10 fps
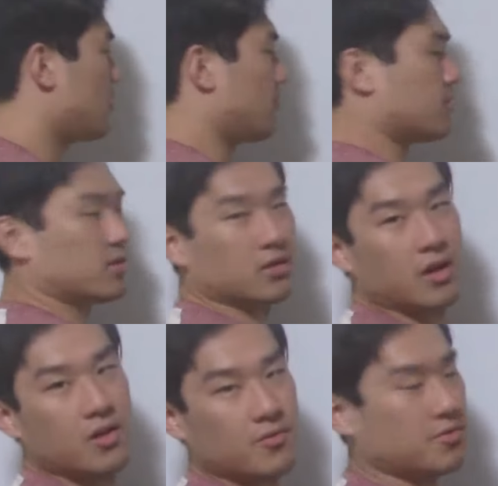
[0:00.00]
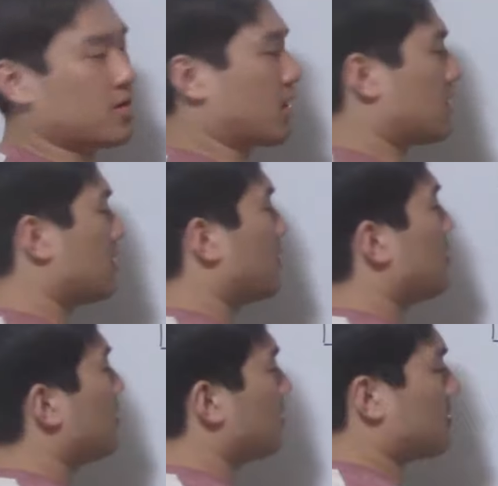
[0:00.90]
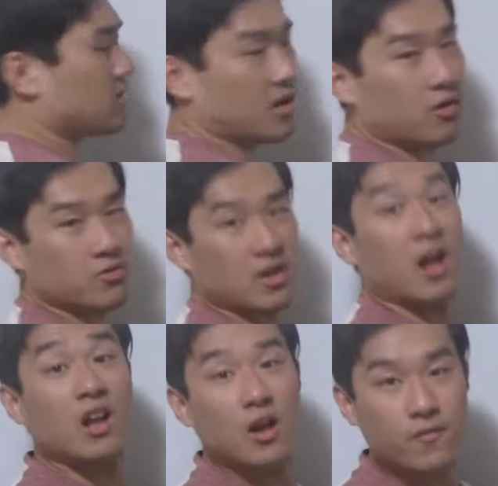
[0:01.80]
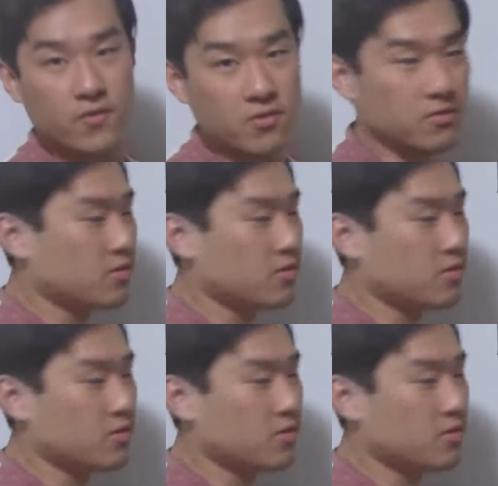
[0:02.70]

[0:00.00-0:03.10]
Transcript: Or in the other word, like I say, how do you say I love you?